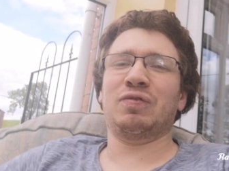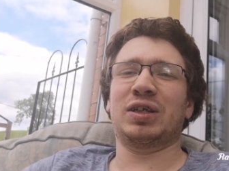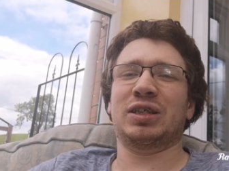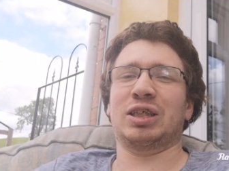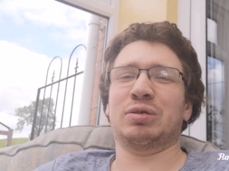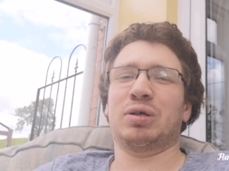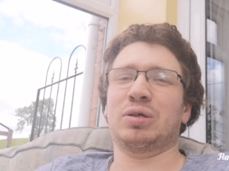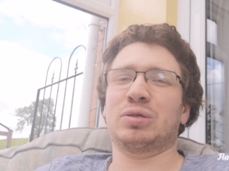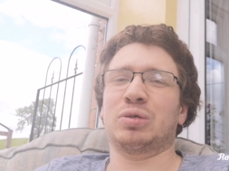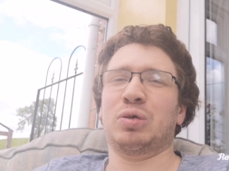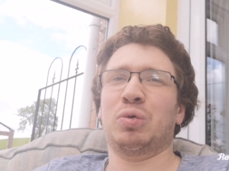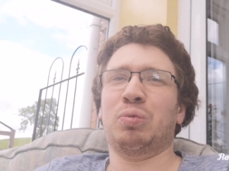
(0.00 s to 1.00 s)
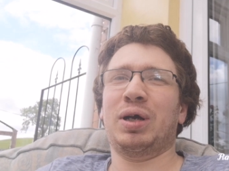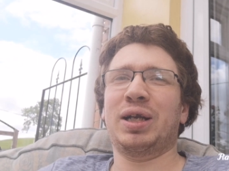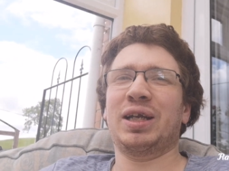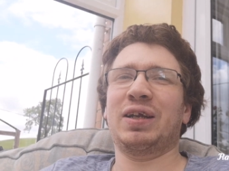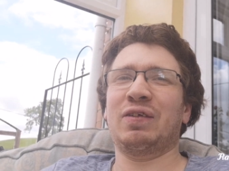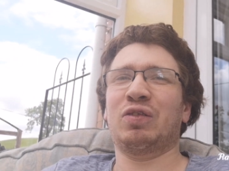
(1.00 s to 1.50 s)
a video on
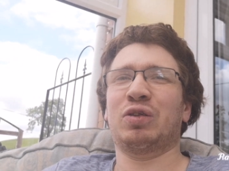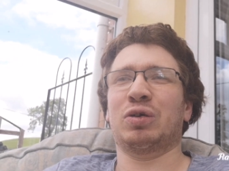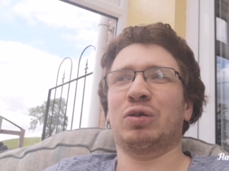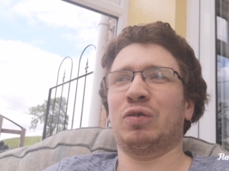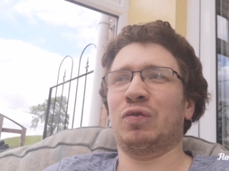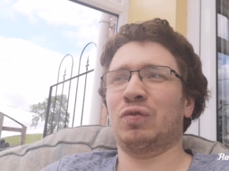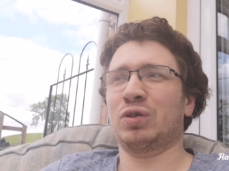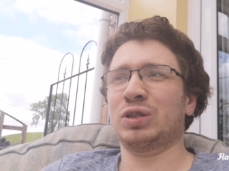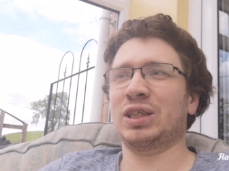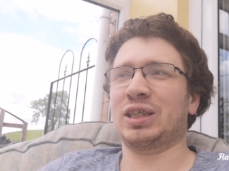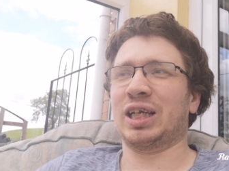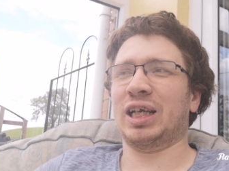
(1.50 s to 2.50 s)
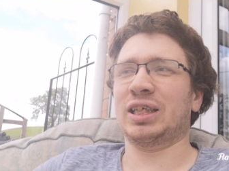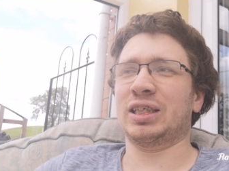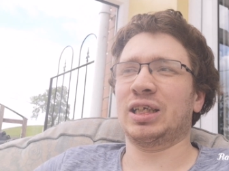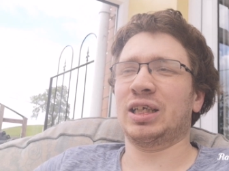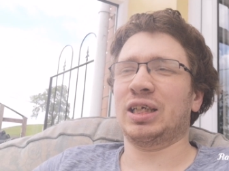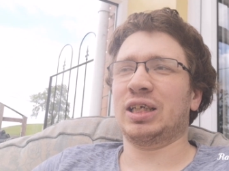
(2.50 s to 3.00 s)
when I thought
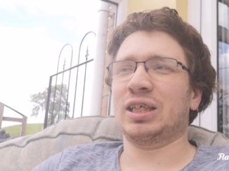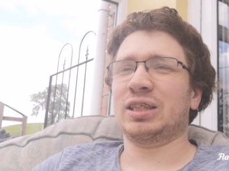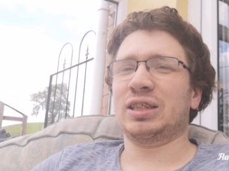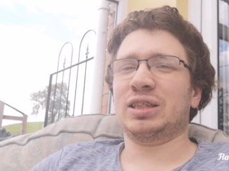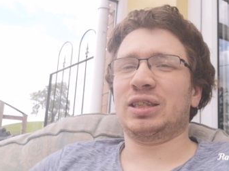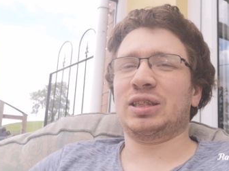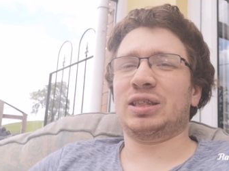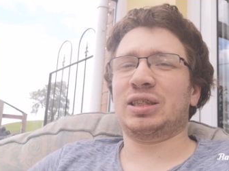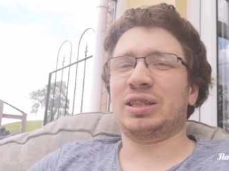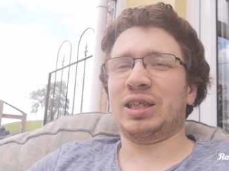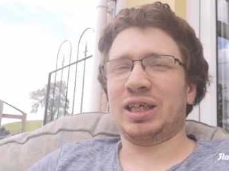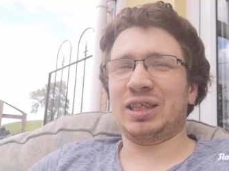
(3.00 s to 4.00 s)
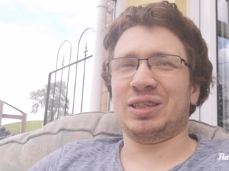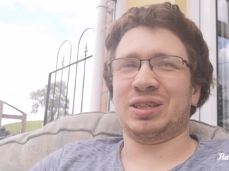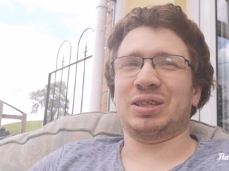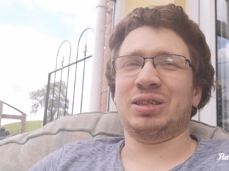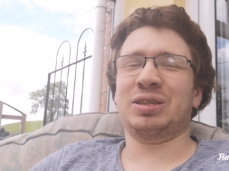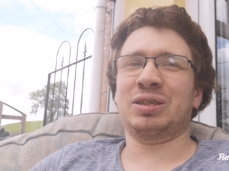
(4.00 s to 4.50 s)
40k
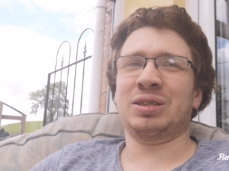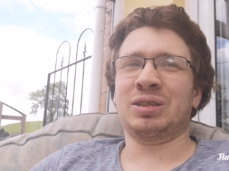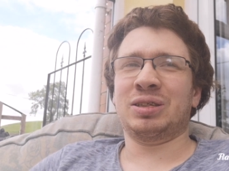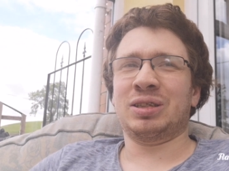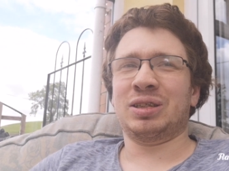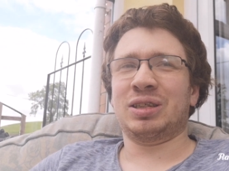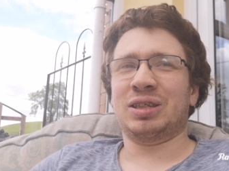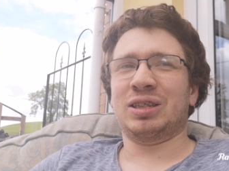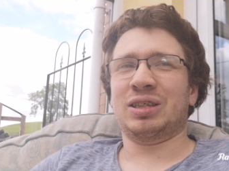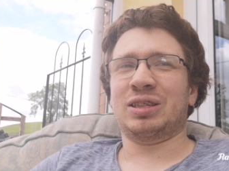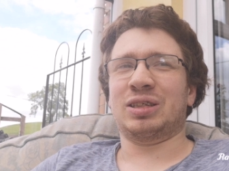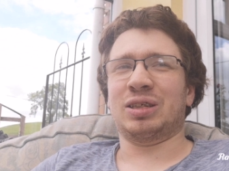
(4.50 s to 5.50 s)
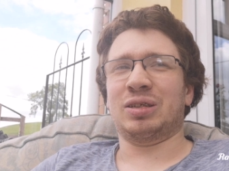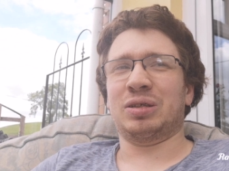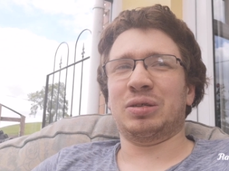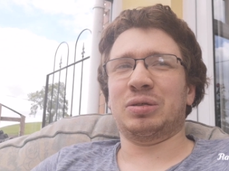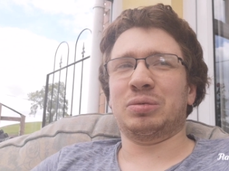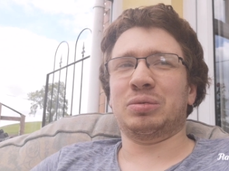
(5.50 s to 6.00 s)
started to
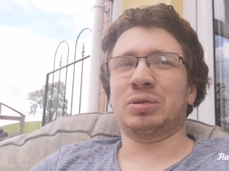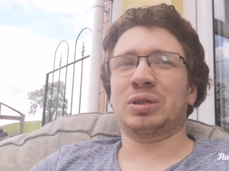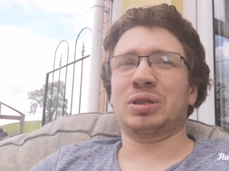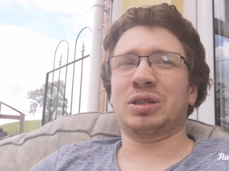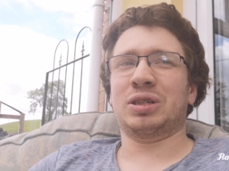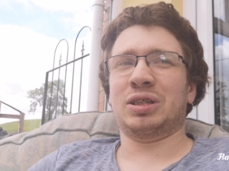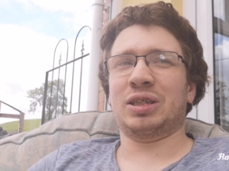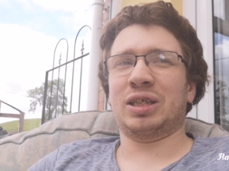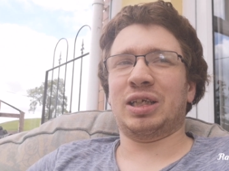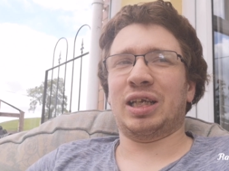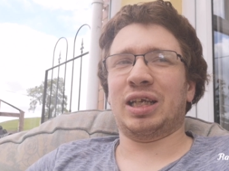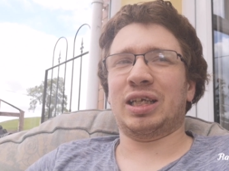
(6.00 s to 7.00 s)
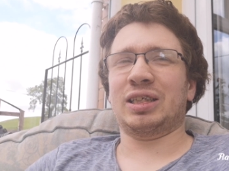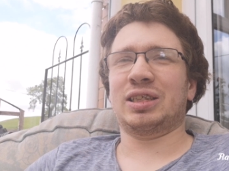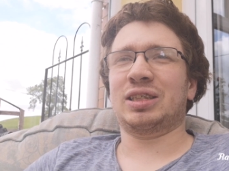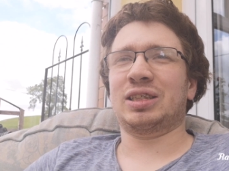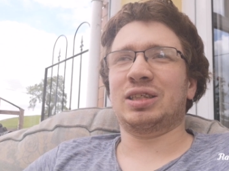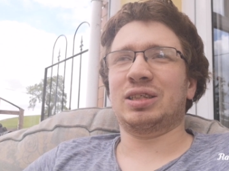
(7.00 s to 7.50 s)
lose
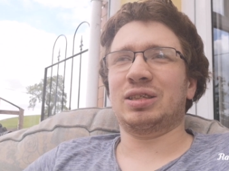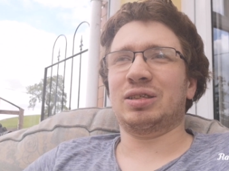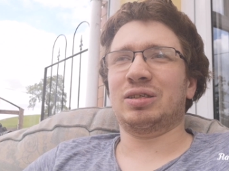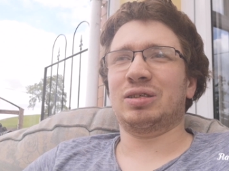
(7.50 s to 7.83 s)
its